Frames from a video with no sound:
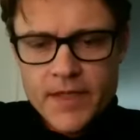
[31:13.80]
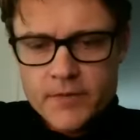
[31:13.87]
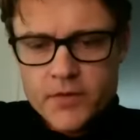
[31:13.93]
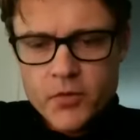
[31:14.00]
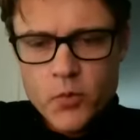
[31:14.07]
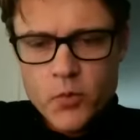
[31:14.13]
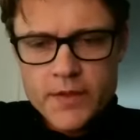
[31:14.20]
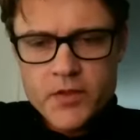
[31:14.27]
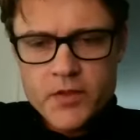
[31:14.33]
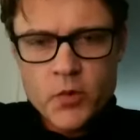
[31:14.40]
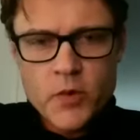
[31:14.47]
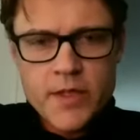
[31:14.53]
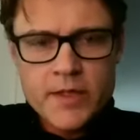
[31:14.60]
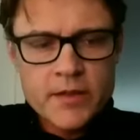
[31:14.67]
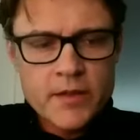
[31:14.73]
to what
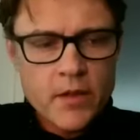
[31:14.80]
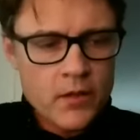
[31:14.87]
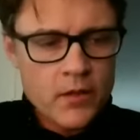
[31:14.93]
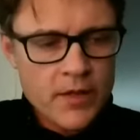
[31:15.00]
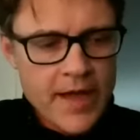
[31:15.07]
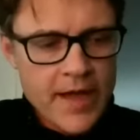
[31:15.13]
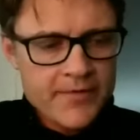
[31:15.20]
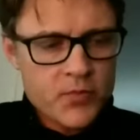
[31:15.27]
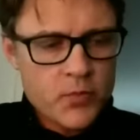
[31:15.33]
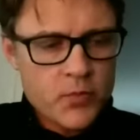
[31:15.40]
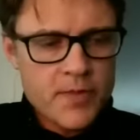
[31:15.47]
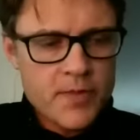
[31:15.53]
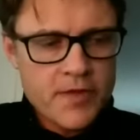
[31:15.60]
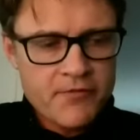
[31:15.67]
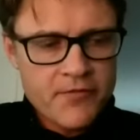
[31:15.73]
degree our lives
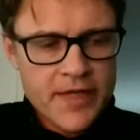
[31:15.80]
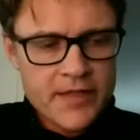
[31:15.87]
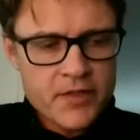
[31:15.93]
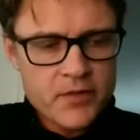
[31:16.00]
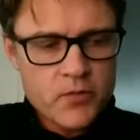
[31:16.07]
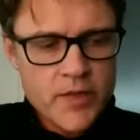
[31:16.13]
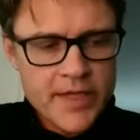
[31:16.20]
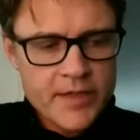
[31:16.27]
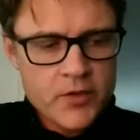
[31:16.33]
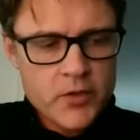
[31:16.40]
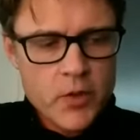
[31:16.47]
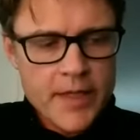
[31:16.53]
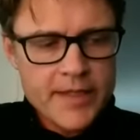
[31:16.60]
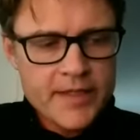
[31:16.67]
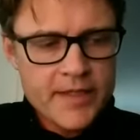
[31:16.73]
would be affected, we had
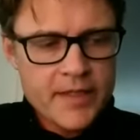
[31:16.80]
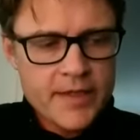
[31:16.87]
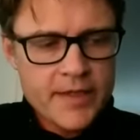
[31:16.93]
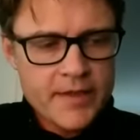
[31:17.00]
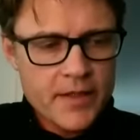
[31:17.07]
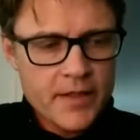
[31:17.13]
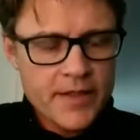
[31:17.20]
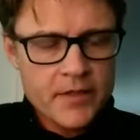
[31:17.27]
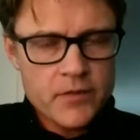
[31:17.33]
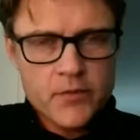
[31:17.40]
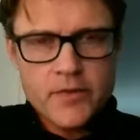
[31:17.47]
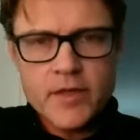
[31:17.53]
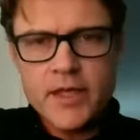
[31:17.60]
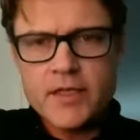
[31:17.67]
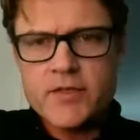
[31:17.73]
no idea, I don't
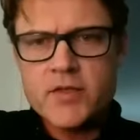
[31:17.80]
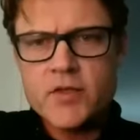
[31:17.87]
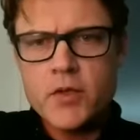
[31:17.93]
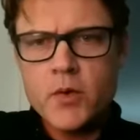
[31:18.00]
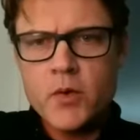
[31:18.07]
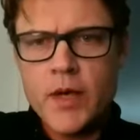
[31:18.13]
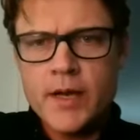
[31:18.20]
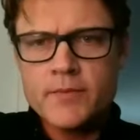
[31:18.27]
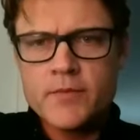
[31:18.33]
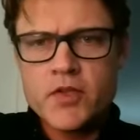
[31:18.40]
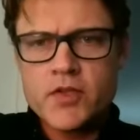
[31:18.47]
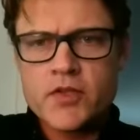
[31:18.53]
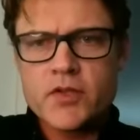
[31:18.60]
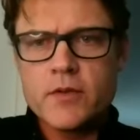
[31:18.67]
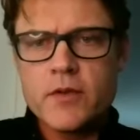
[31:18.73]
think. So I'm
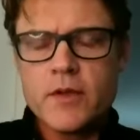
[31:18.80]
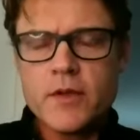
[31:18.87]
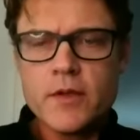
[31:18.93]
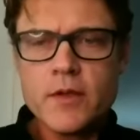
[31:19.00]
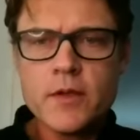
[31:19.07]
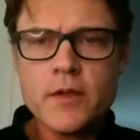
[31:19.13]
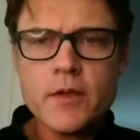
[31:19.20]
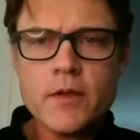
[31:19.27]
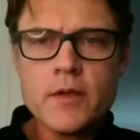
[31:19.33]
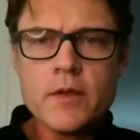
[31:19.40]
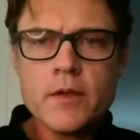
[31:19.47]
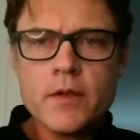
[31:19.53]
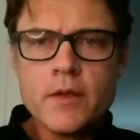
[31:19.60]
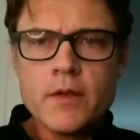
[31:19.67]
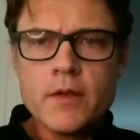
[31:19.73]
just
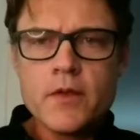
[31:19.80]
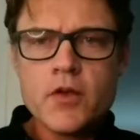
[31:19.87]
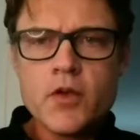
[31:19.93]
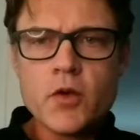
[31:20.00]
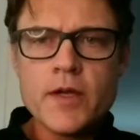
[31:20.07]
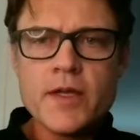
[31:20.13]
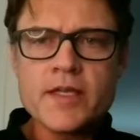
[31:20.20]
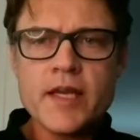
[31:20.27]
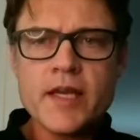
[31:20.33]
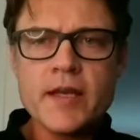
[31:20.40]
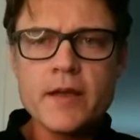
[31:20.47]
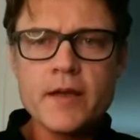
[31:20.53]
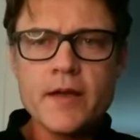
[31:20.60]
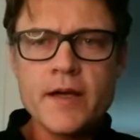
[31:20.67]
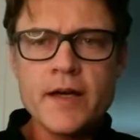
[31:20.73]
curious
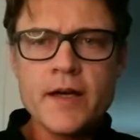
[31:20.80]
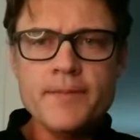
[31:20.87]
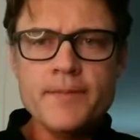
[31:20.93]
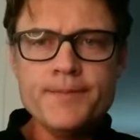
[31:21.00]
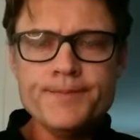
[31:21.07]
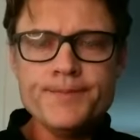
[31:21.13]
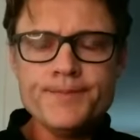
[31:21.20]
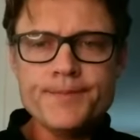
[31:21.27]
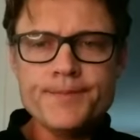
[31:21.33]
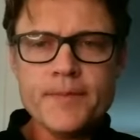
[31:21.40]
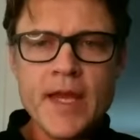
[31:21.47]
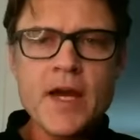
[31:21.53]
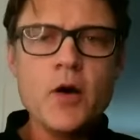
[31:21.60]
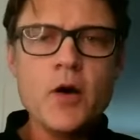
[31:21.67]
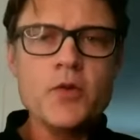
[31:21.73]

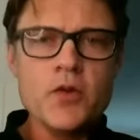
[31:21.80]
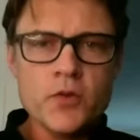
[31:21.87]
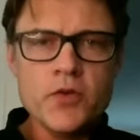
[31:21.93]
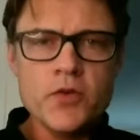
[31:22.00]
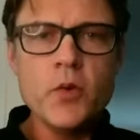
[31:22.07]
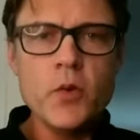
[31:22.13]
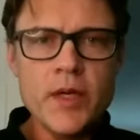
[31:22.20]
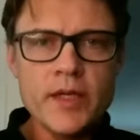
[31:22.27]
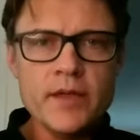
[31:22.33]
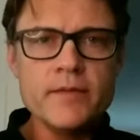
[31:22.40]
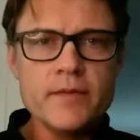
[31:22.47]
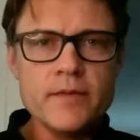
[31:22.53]
how you're doing.